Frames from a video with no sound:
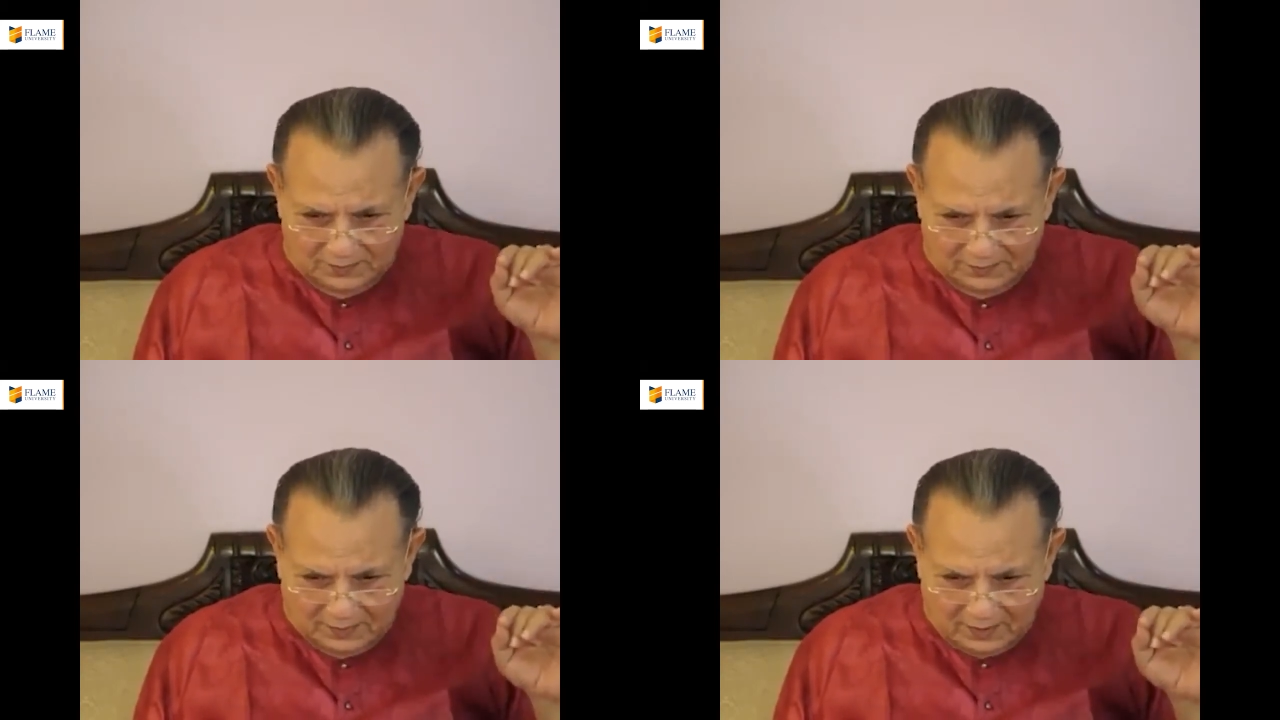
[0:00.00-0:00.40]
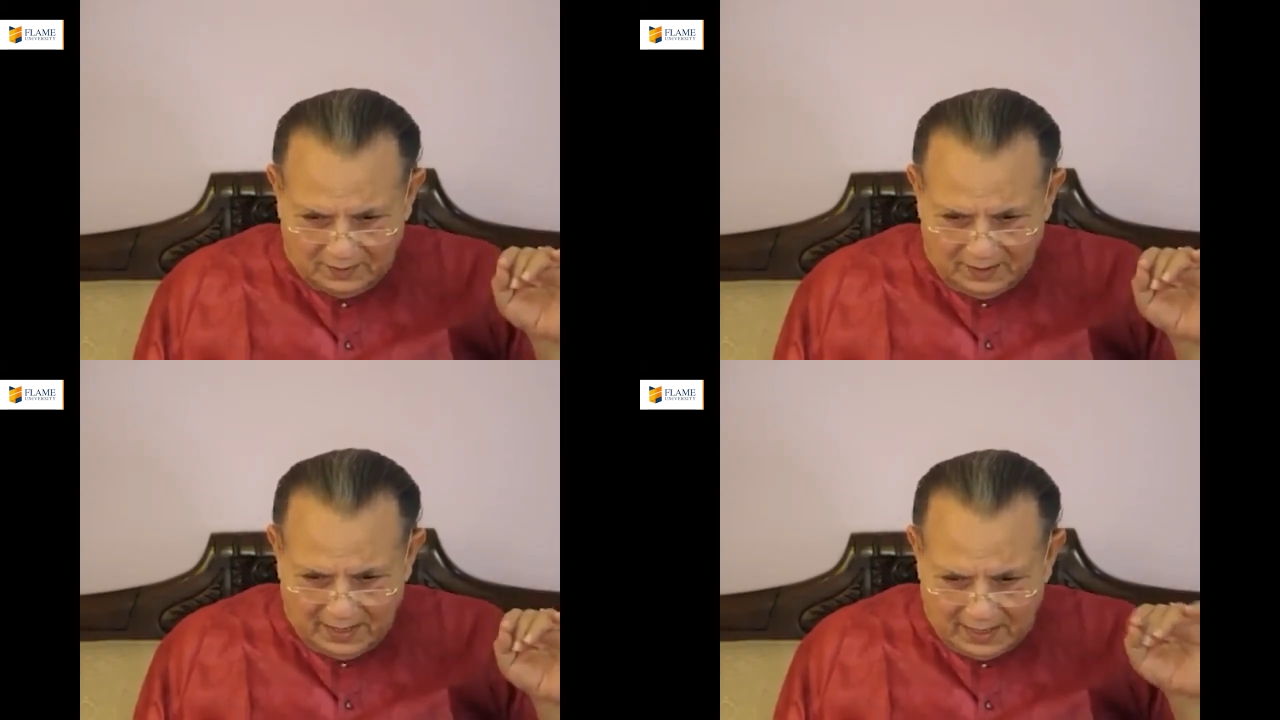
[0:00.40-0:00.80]

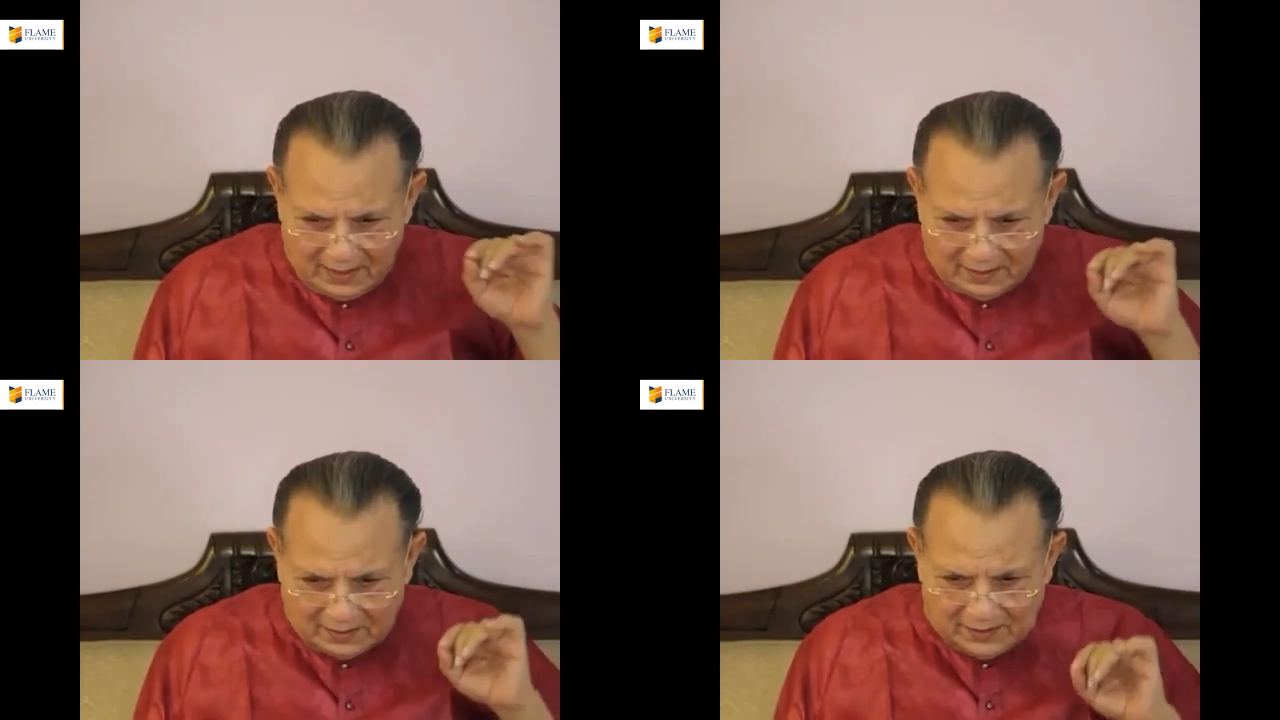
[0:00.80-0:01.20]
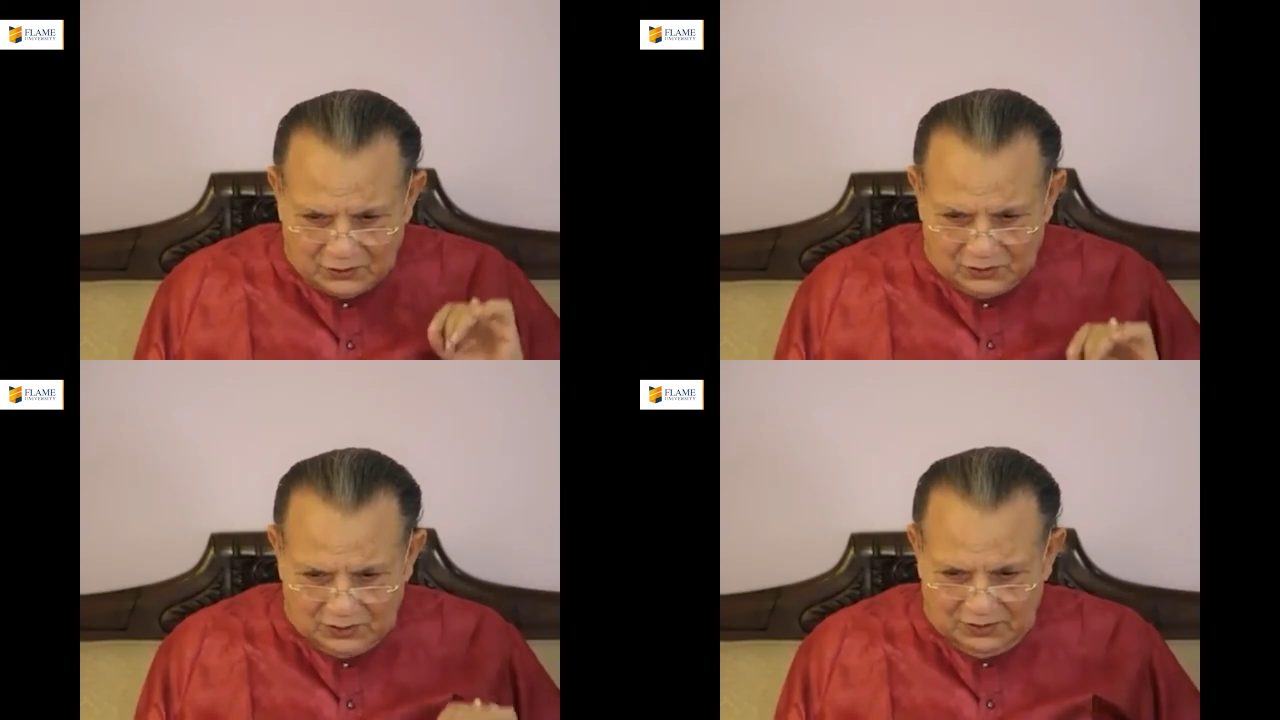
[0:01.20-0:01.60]
and
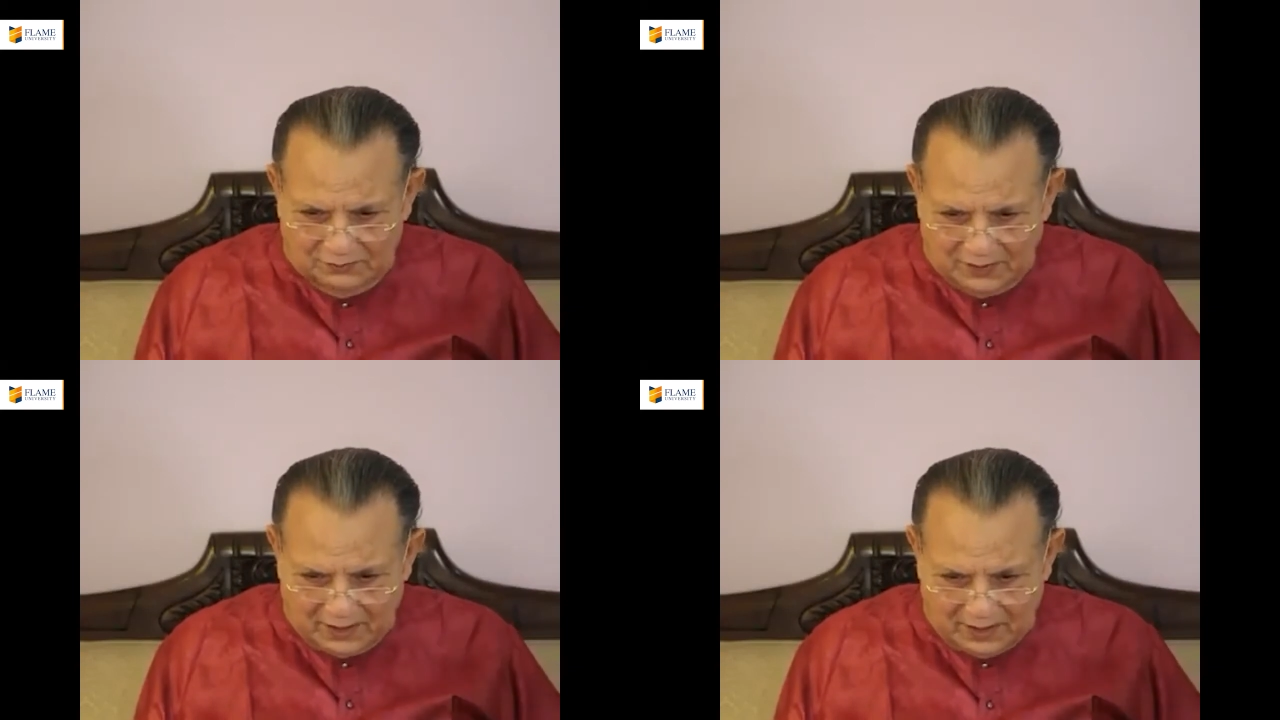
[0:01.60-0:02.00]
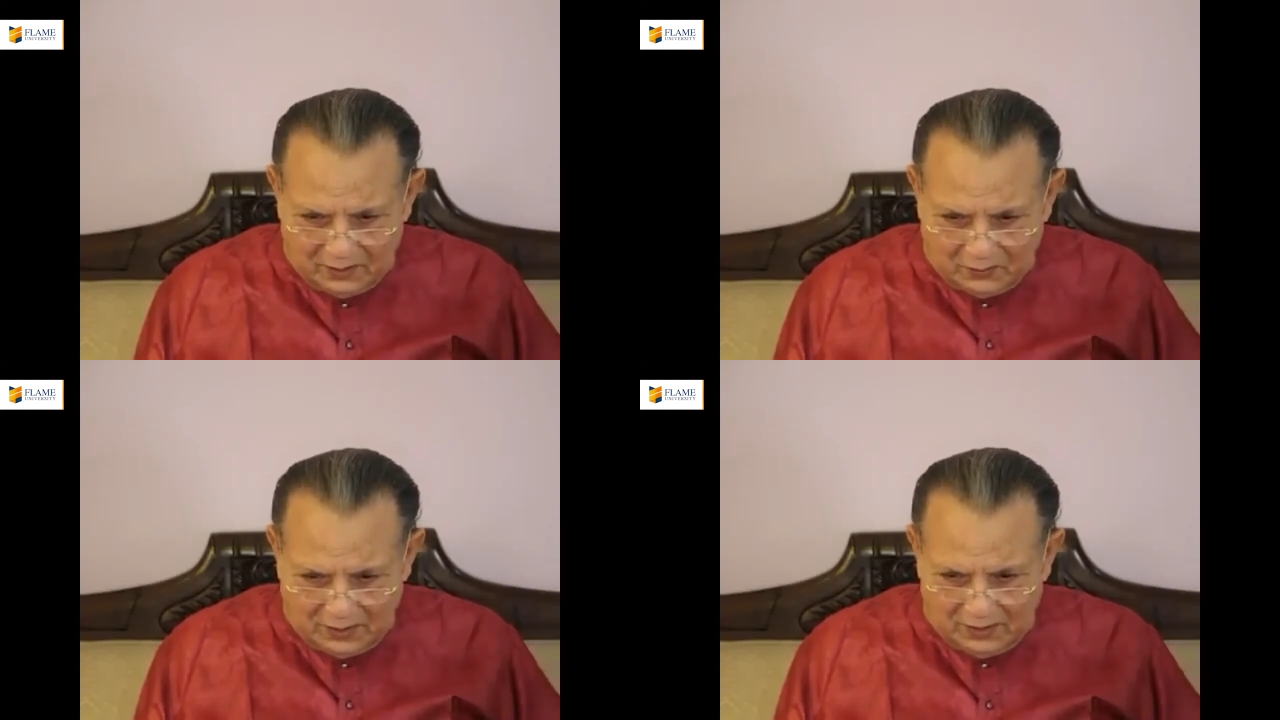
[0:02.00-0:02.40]
creatures of the
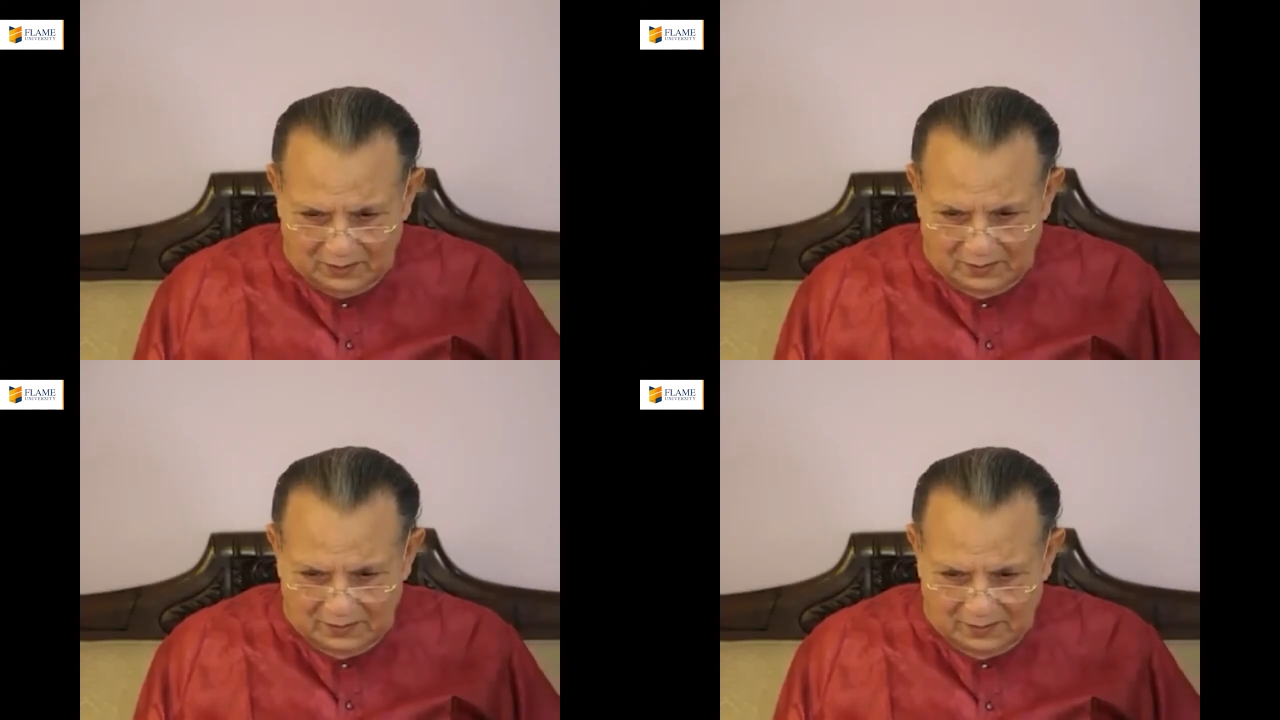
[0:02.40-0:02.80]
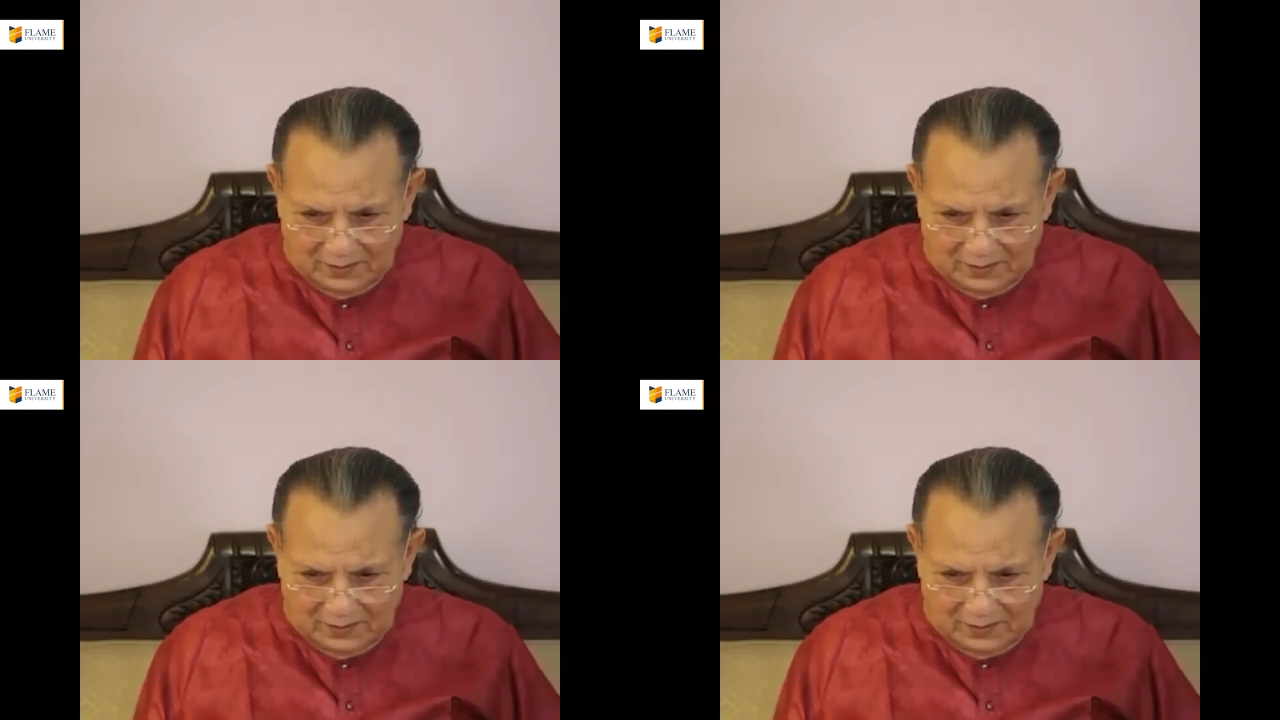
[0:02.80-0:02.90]
underworld.